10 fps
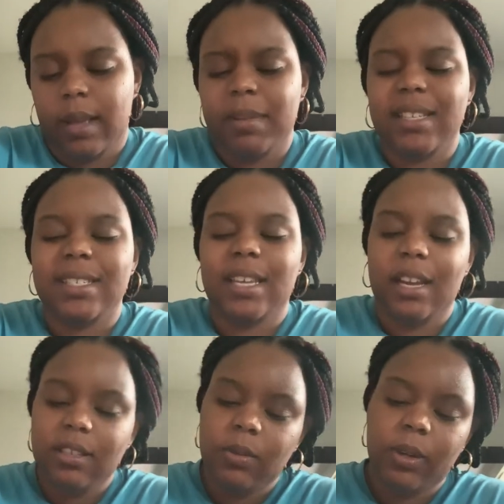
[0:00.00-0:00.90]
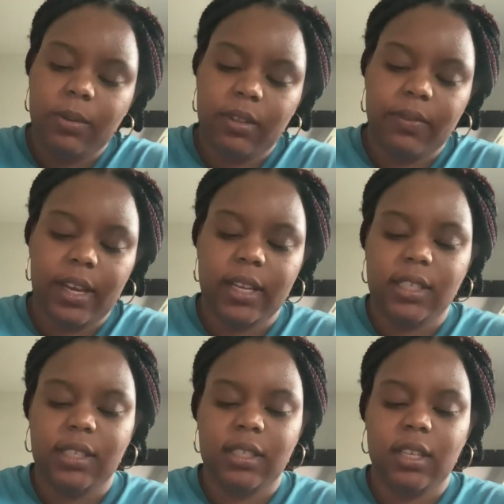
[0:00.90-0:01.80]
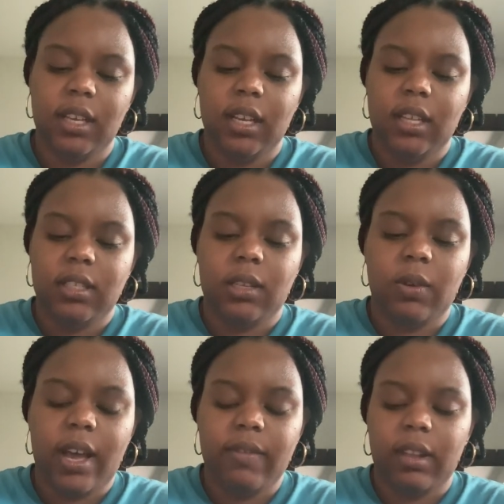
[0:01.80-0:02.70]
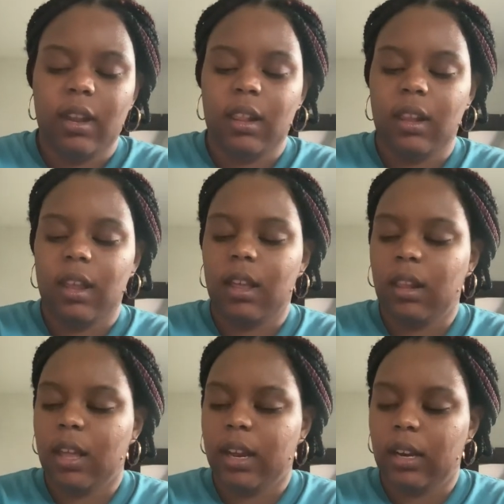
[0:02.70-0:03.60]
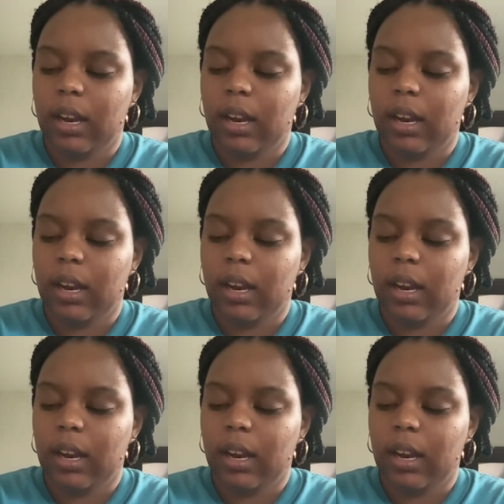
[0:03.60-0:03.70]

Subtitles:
I'm not scared to work with the fae. I just don't have a lot of